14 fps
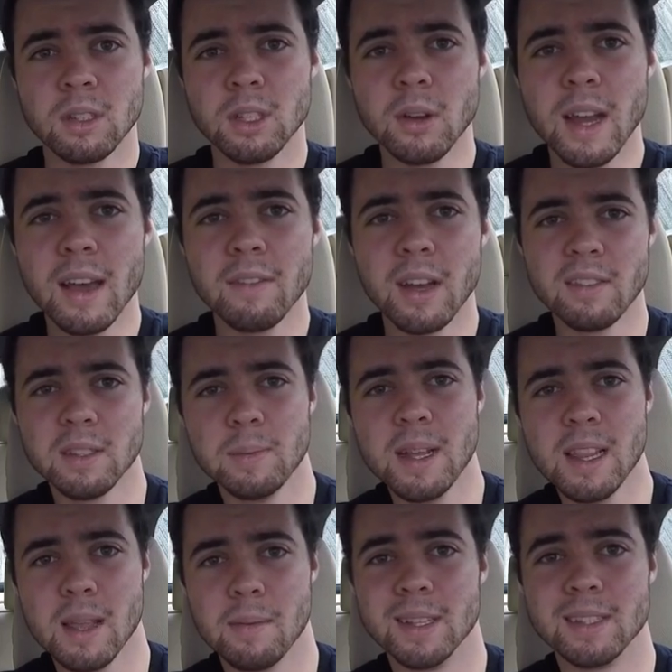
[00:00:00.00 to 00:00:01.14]
don't have enough
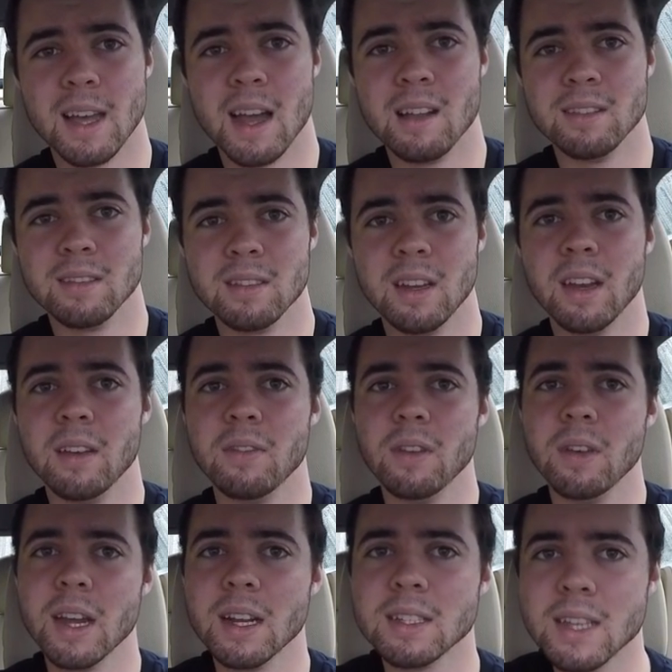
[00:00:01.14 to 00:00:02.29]
speed limit signs. And if
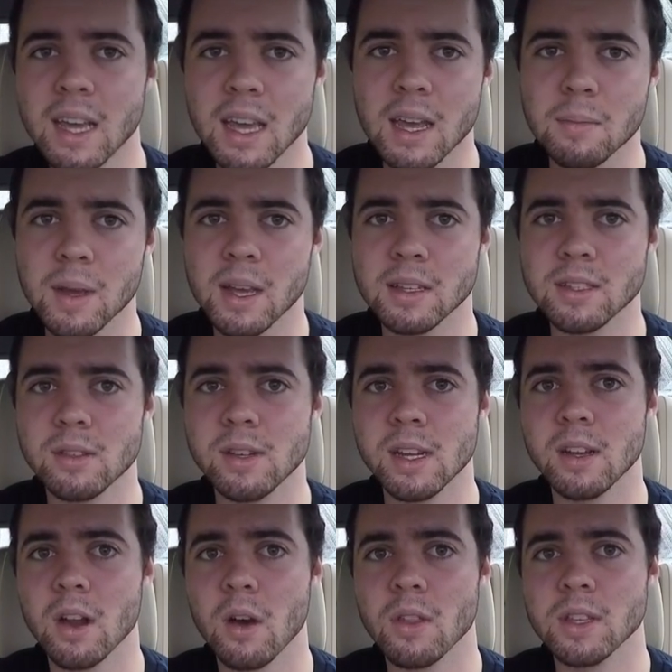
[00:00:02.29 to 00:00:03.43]
you get a ticket because you
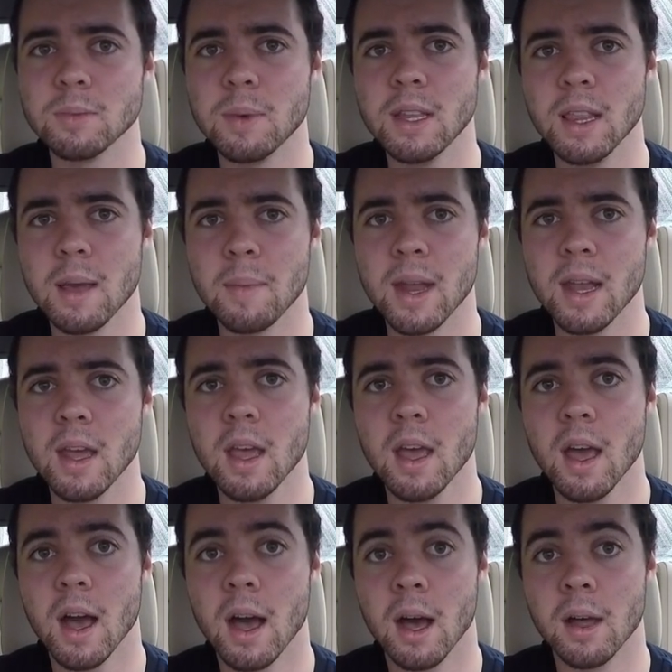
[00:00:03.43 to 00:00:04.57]
didn't know the speed limit,
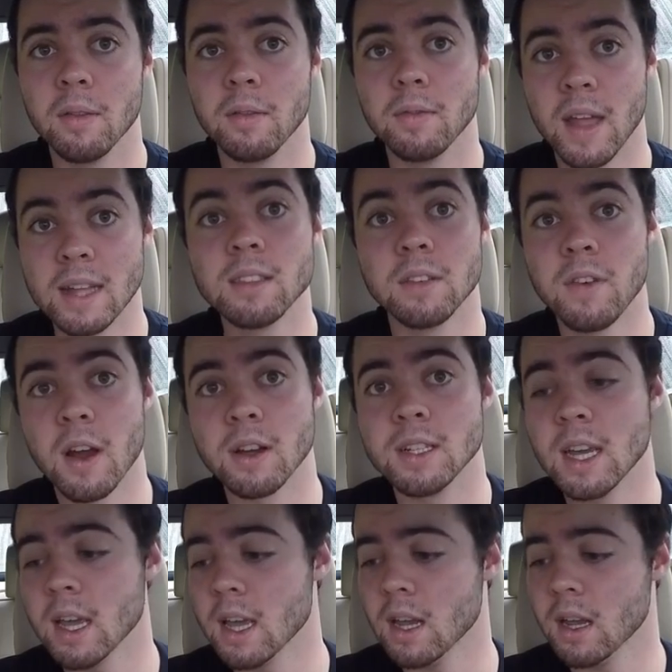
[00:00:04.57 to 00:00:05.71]
that's a fair
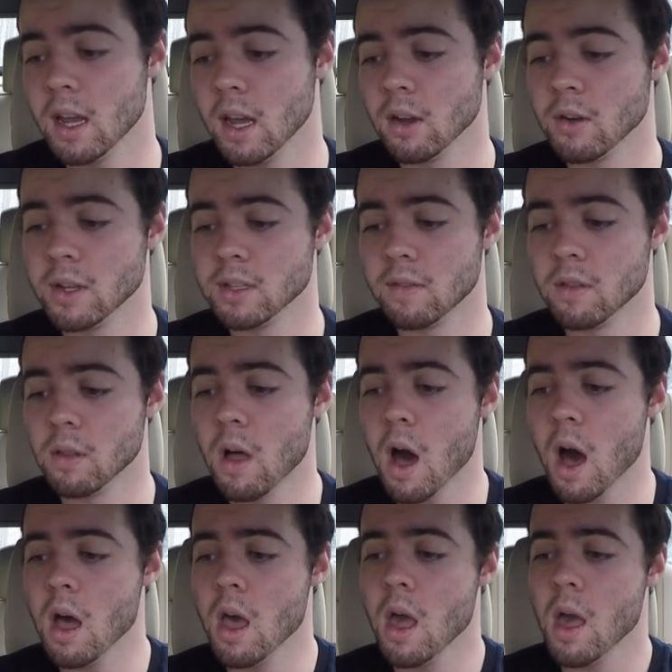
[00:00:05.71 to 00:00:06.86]
ticket, ignorance of the
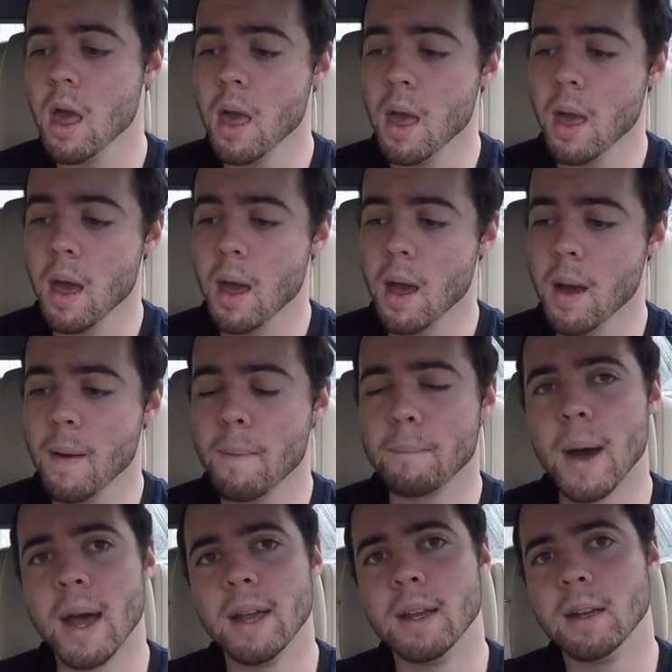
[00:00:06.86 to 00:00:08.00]
law.
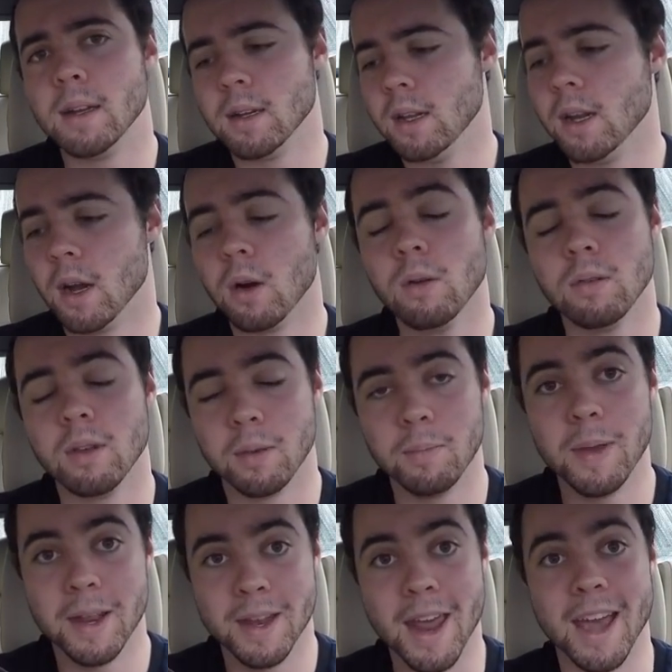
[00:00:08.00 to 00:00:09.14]
But, it'd
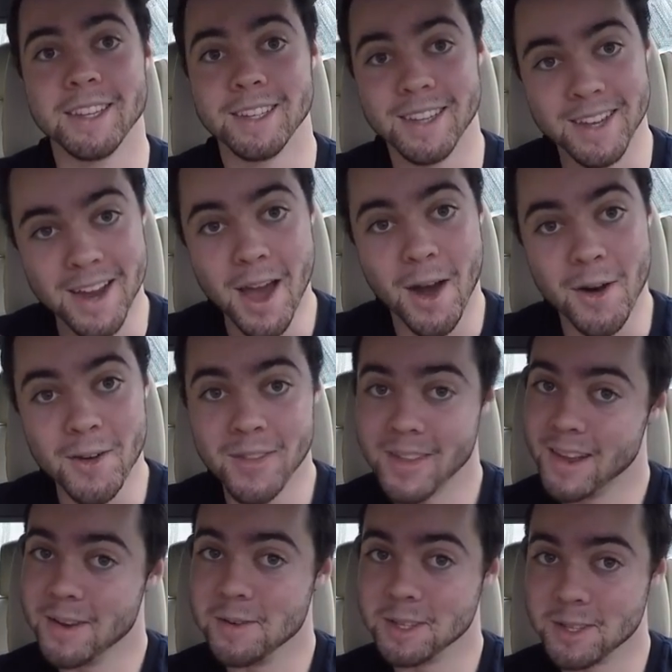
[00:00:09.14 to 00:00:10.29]
be nice to know
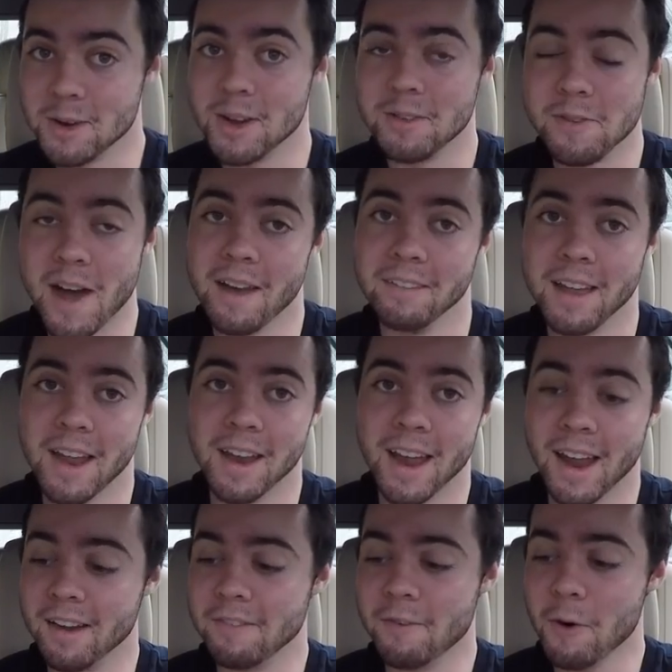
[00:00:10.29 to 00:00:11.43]
that it was 35 and
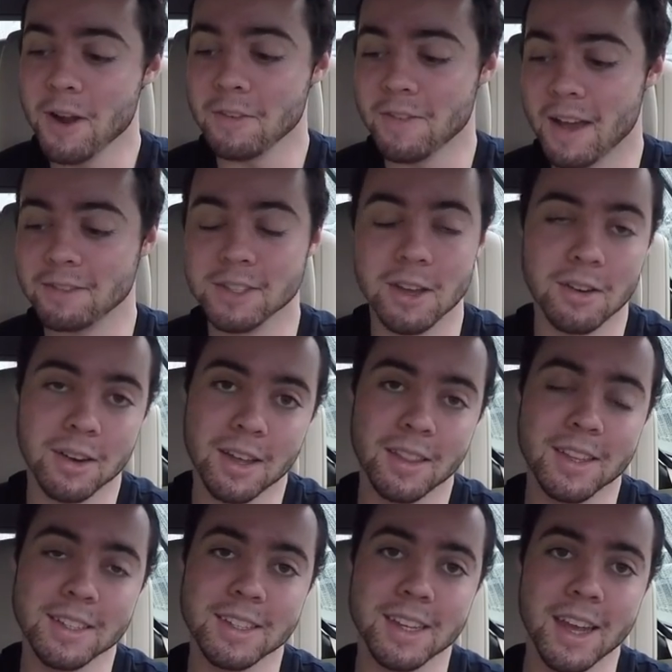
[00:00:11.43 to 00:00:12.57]
not a 45 zone.
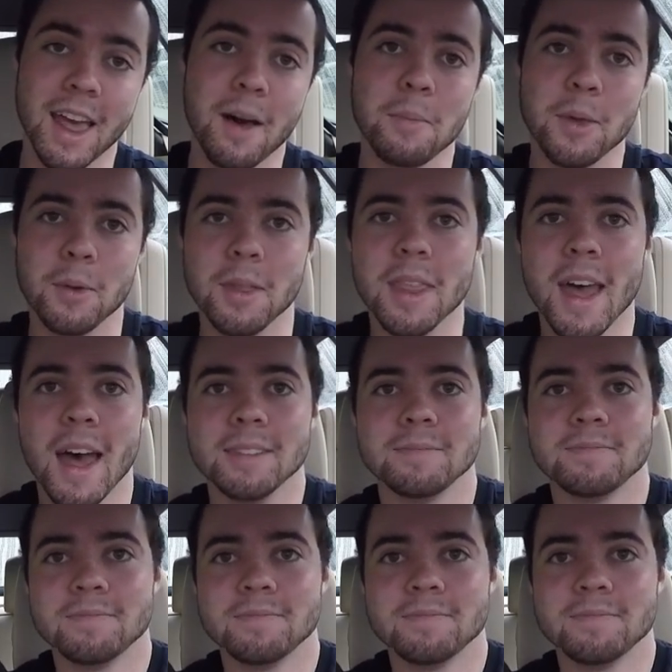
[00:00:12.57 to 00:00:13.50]
And this can help you with that.